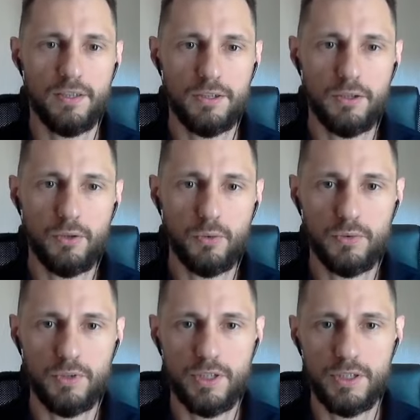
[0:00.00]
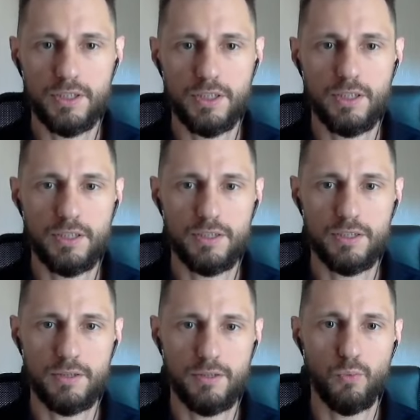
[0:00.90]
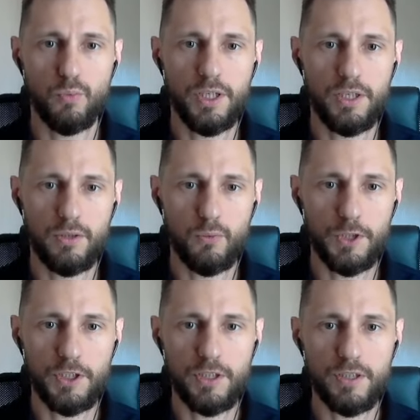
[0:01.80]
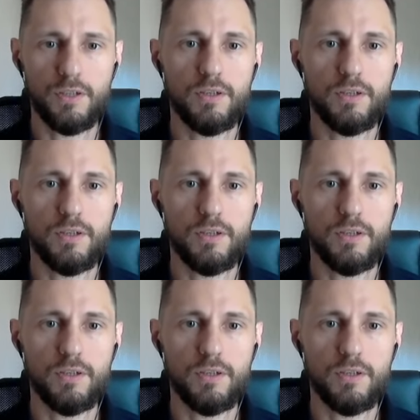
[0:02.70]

So this is where we